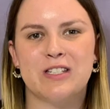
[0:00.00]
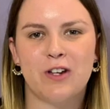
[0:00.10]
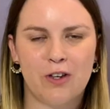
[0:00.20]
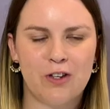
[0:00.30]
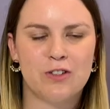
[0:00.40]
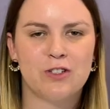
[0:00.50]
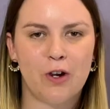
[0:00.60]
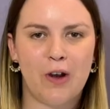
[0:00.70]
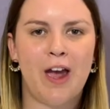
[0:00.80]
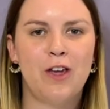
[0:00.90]

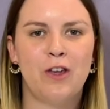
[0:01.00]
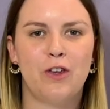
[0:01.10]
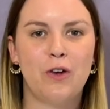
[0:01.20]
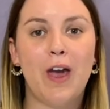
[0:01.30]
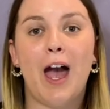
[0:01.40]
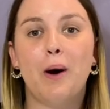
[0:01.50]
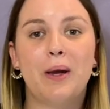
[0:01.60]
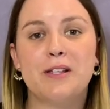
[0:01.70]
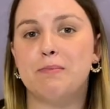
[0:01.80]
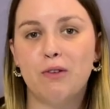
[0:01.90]
show you how
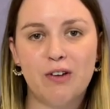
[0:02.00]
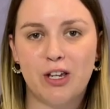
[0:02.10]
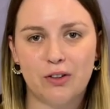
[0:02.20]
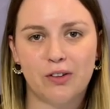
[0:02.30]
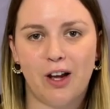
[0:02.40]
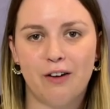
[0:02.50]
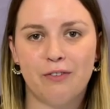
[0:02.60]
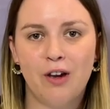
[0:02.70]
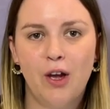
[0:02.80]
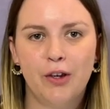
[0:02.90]
He's moving in your
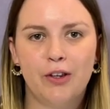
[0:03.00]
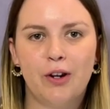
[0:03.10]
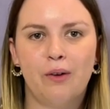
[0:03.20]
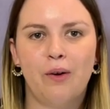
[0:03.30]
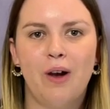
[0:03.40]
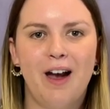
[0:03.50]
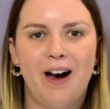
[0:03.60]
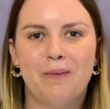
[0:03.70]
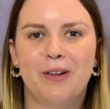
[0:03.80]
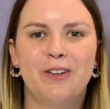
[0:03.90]
life. You know,
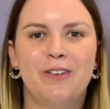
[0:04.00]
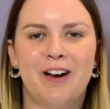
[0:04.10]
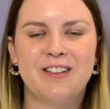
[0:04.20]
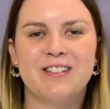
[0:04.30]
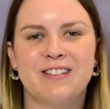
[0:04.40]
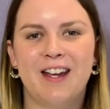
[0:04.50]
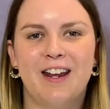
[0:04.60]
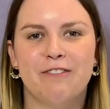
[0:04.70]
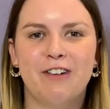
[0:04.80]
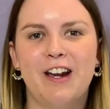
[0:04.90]
when you
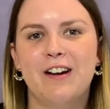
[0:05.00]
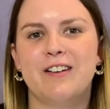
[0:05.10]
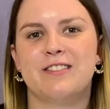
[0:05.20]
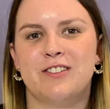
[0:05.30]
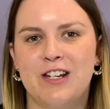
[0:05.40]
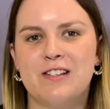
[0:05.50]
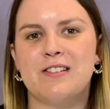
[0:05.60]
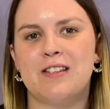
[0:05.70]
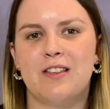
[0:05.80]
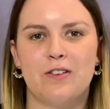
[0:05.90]
understand and recognize
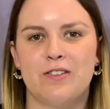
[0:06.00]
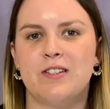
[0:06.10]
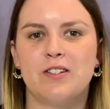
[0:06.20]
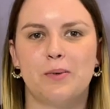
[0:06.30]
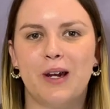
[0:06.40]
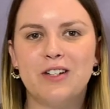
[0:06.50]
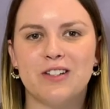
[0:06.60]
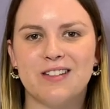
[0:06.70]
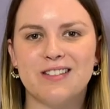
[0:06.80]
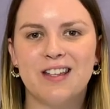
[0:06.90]
Jesus in those
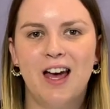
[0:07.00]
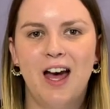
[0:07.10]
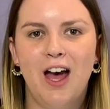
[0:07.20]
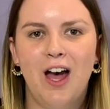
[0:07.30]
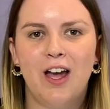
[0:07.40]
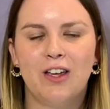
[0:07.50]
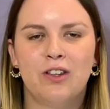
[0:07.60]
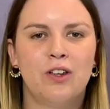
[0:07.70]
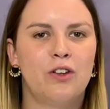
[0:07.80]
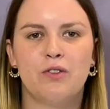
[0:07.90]
situations,
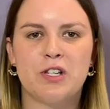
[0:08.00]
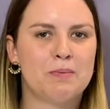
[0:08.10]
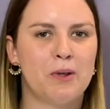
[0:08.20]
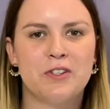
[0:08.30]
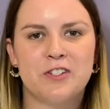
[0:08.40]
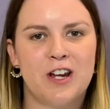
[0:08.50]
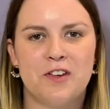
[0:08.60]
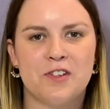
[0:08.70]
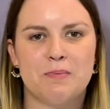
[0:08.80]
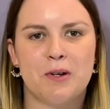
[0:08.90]
your response
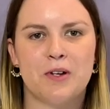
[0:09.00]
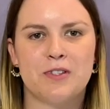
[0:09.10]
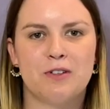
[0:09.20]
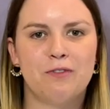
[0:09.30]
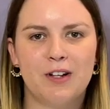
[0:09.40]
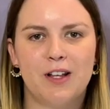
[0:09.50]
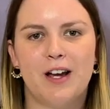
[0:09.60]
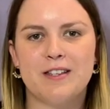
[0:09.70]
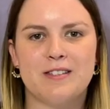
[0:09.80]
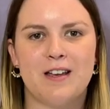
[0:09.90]
changes because you
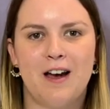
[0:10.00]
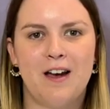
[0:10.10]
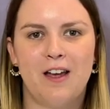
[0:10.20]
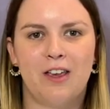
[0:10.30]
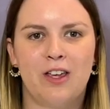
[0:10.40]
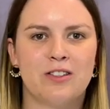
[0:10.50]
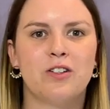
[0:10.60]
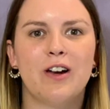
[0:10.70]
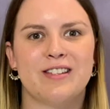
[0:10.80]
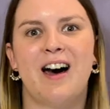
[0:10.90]
realize it's
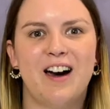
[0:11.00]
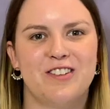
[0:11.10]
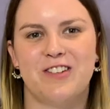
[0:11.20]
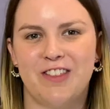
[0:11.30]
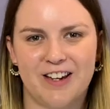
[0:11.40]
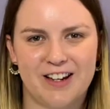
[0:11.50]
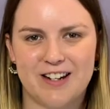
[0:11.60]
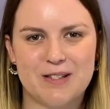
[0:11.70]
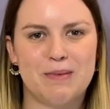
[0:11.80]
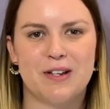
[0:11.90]
not as hard as you think it
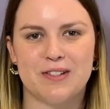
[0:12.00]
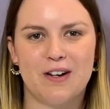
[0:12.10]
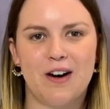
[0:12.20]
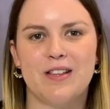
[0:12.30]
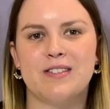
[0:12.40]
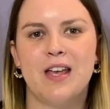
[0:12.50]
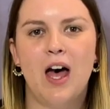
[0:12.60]
is because God's